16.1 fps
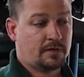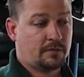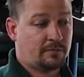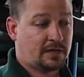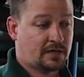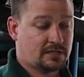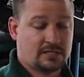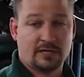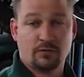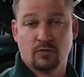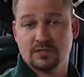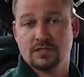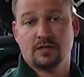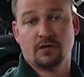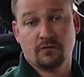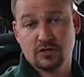because he
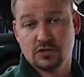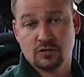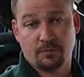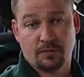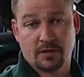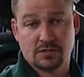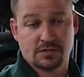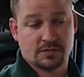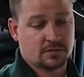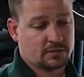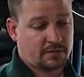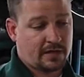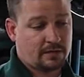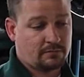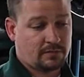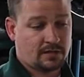wasn't the original purchaser,
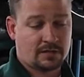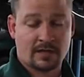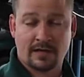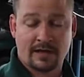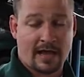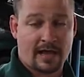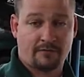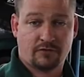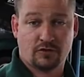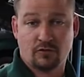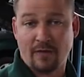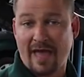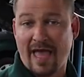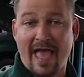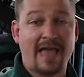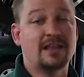they did not have to do
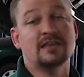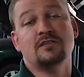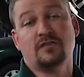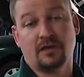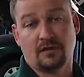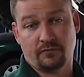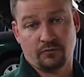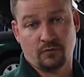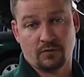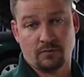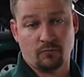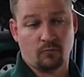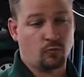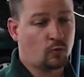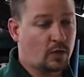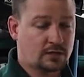anything for
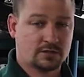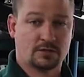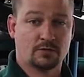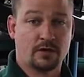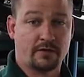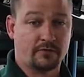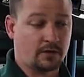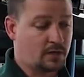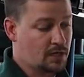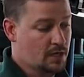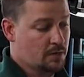them whatsoever.